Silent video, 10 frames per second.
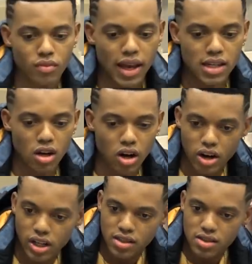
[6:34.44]
as an
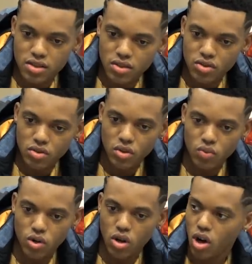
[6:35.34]
artist,
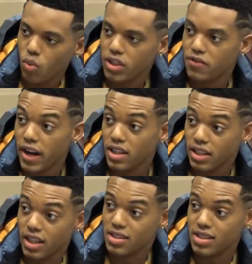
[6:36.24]
we're always fighting
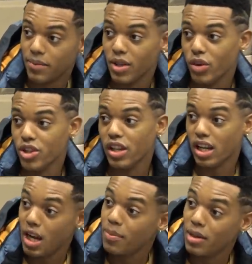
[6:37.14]
against something when you're like
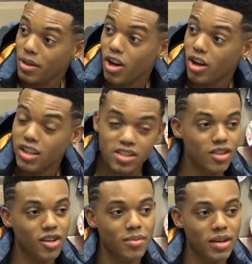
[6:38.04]
an upcoming artist. You
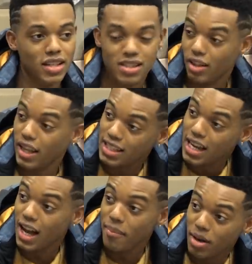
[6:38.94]
know what I mean? It's either like
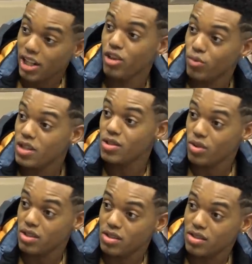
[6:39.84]
time, money, or
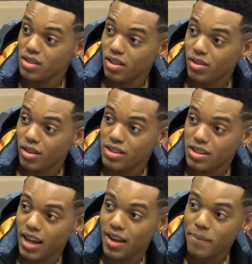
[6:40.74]
resources. You
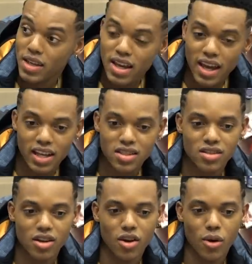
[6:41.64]
understand? Mm-hmm. And
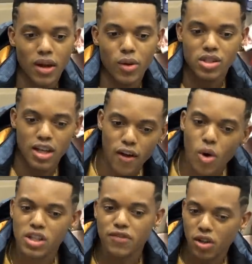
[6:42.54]
so it was. It
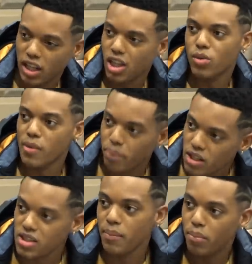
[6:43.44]
always felt like there was a
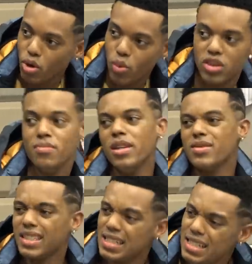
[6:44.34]
push and pull with me. I
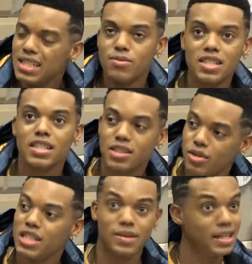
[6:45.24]
was like, ah, I wish I could
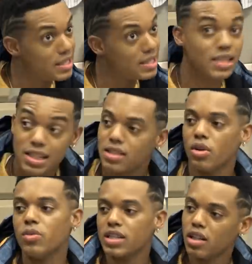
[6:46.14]
do this, but I need this,
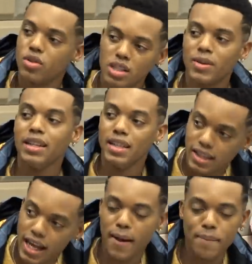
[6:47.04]
or I wish I could do this, but I
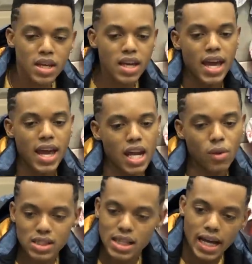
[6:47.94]
need that. And I
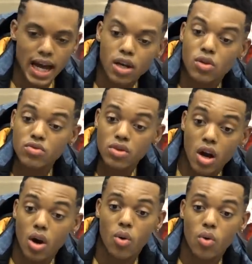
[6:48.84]
was like, I don't
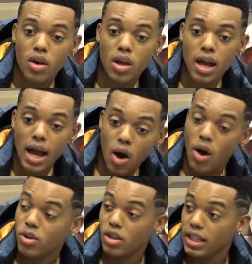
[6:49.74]
know how
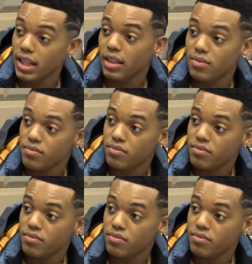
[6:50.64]
I'm gonna get